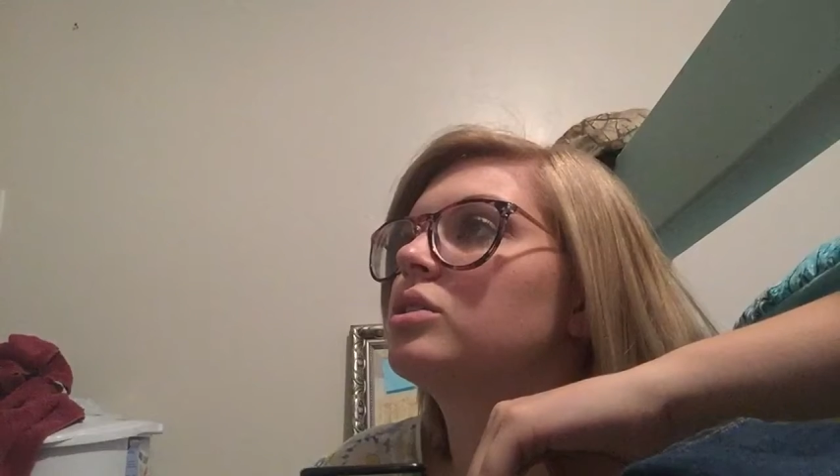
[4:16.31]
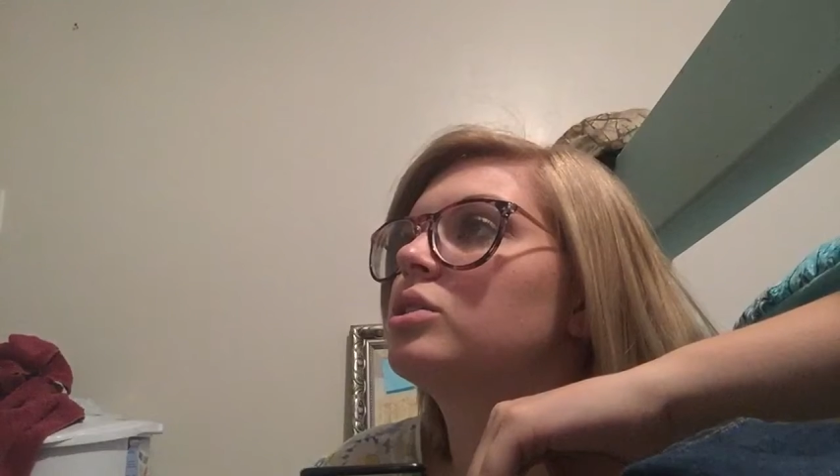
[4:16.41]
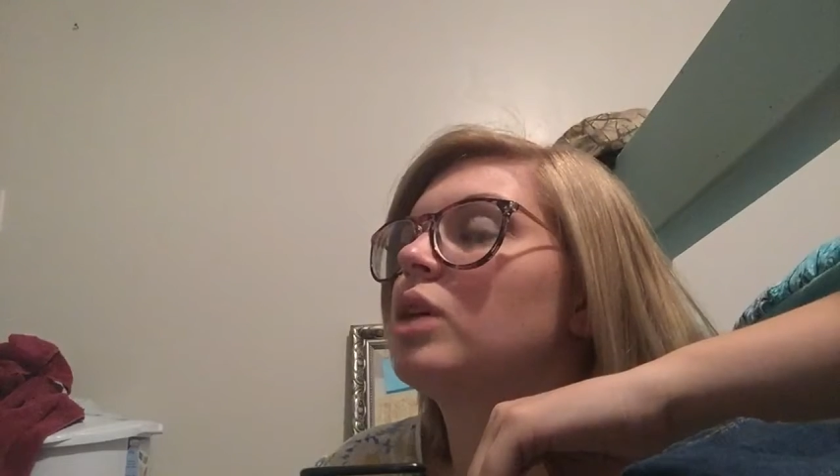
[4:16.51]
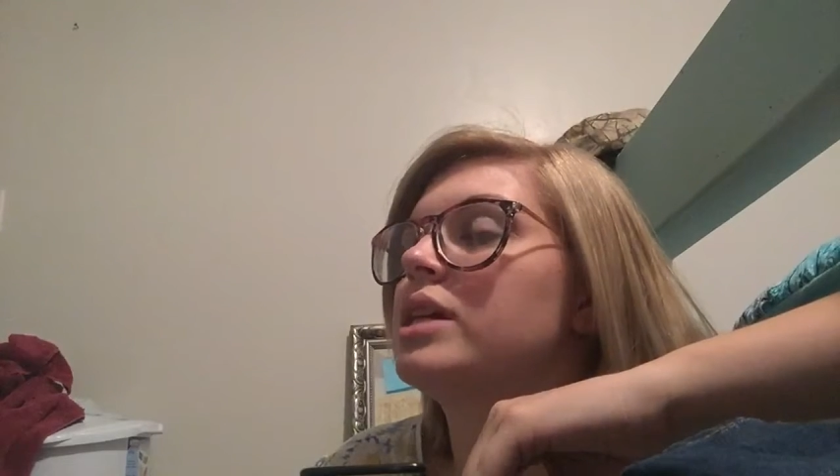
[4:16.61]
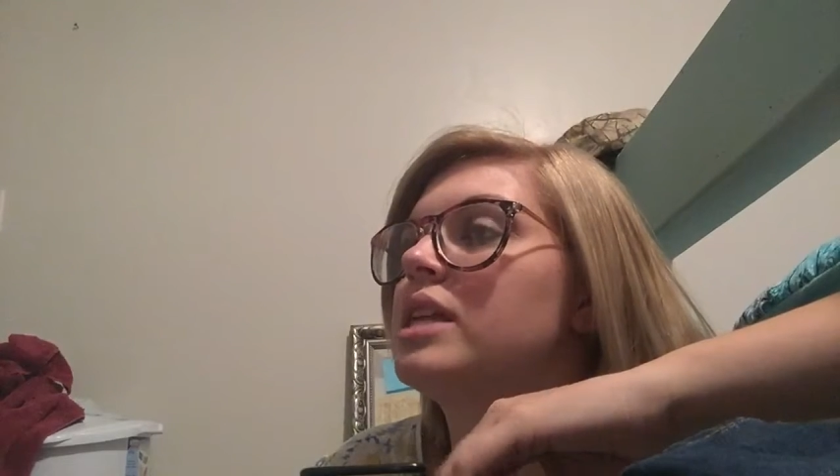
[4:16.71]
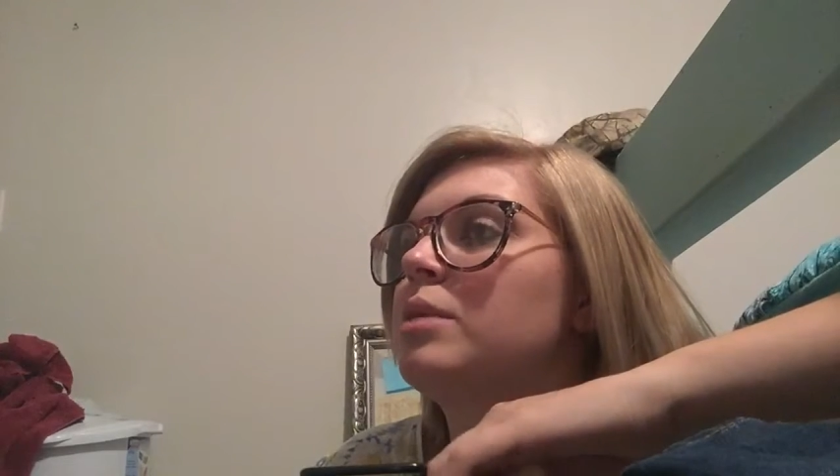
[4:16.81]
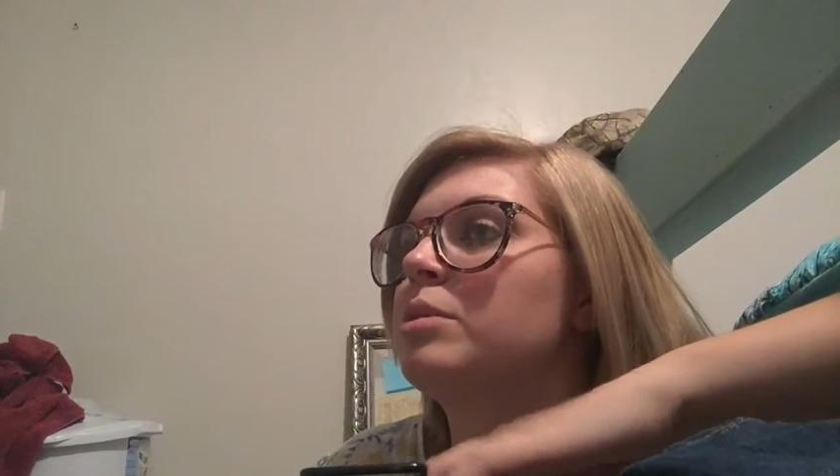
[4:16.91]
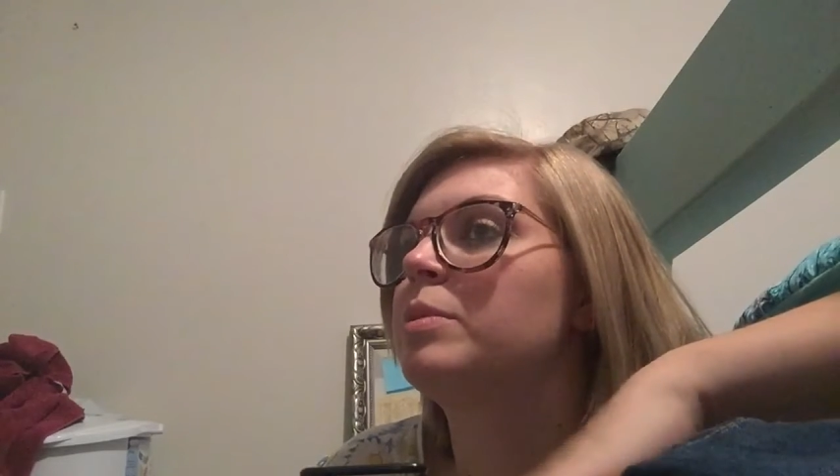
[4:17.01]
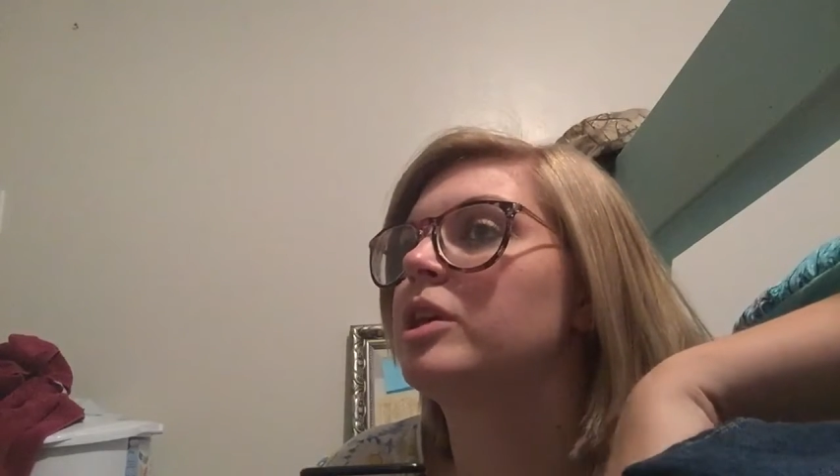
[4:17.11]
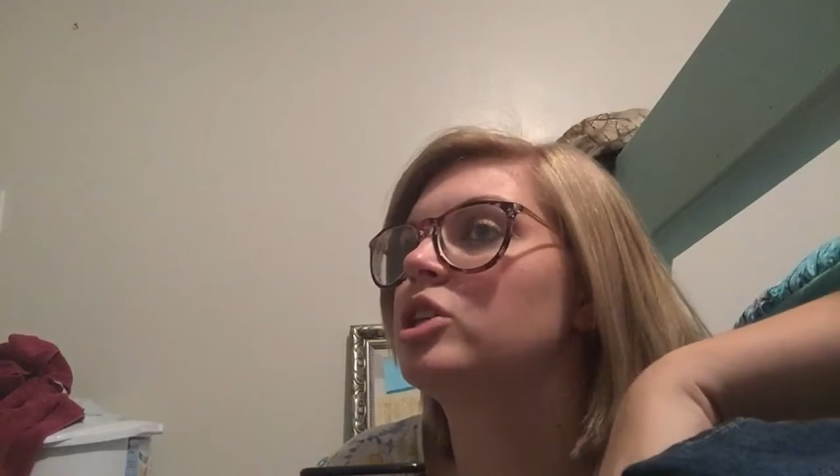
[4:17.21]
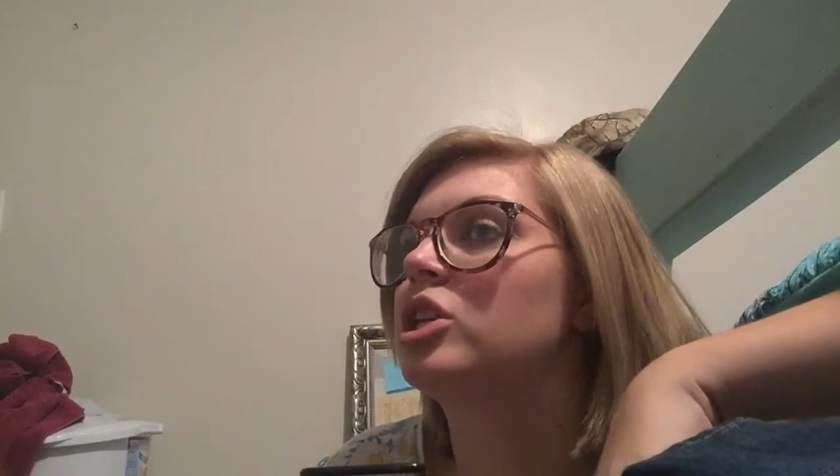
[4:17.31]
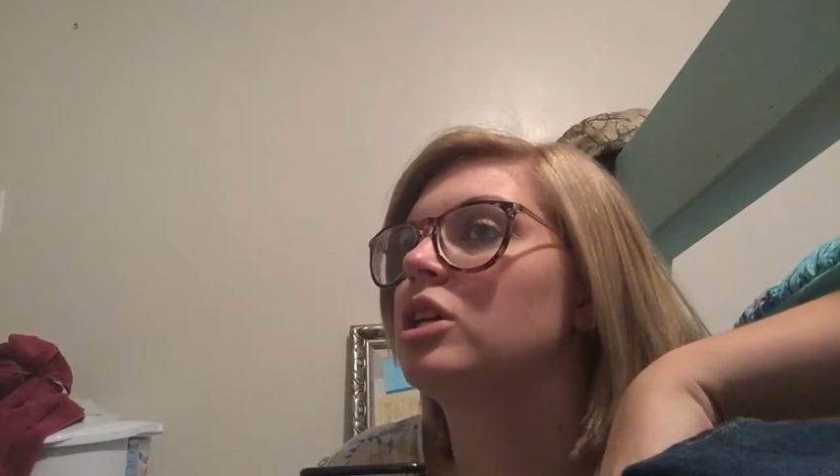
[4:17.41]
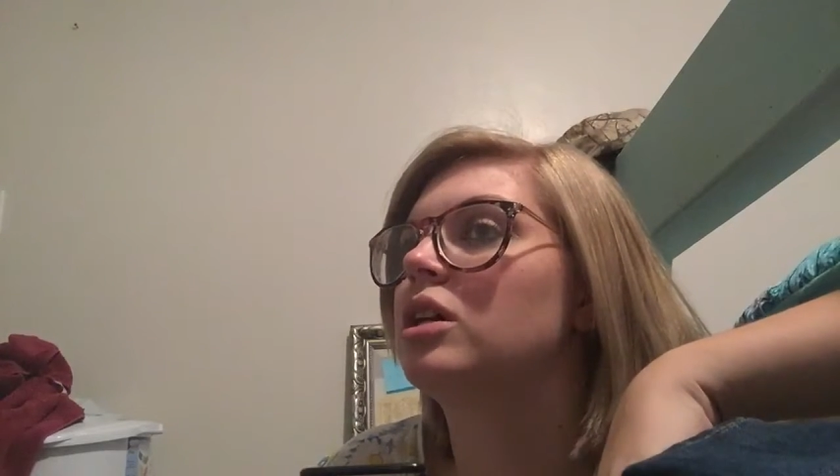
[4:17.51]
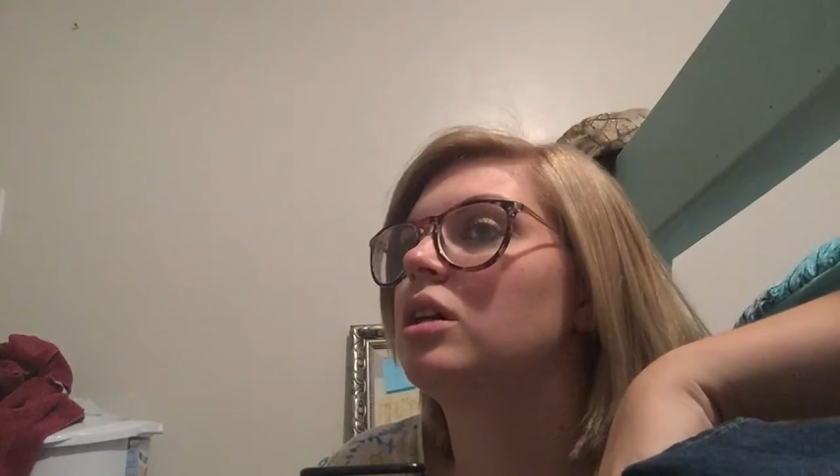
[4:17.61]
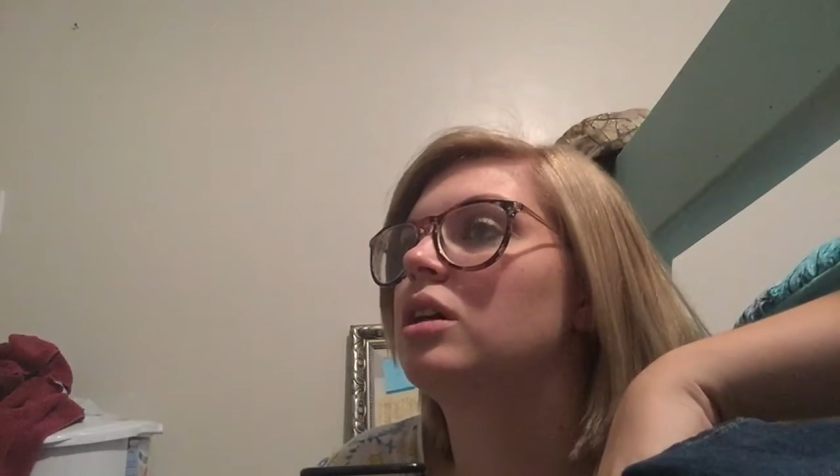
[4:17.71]
So I sent him a
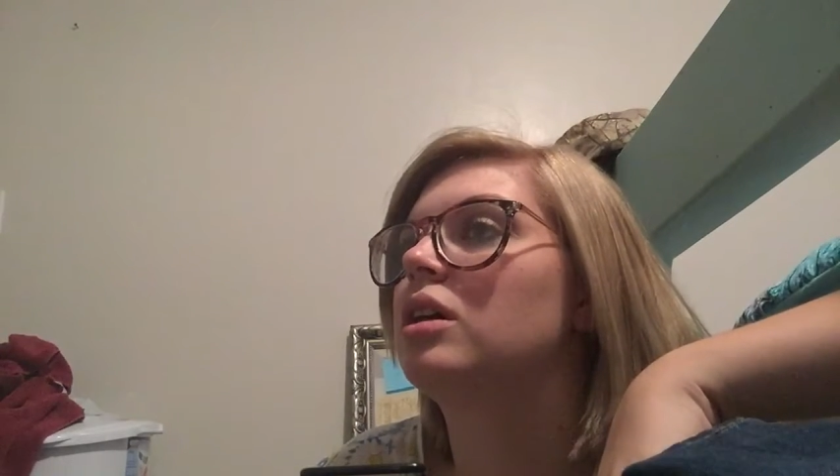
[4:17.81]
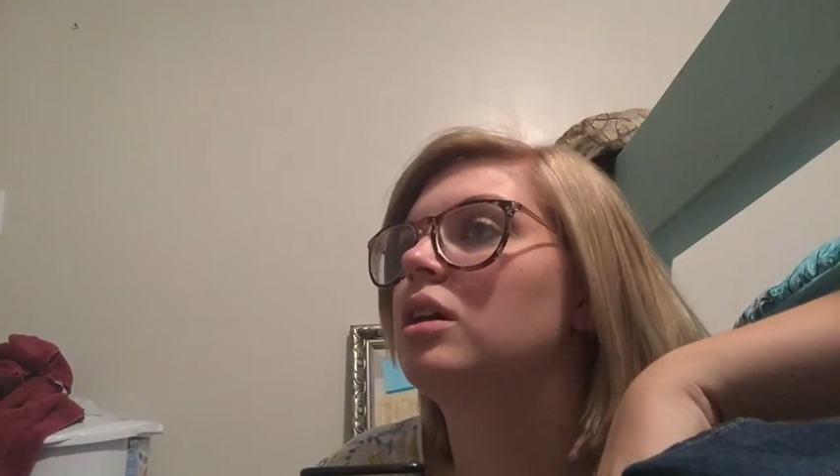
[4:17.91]
picture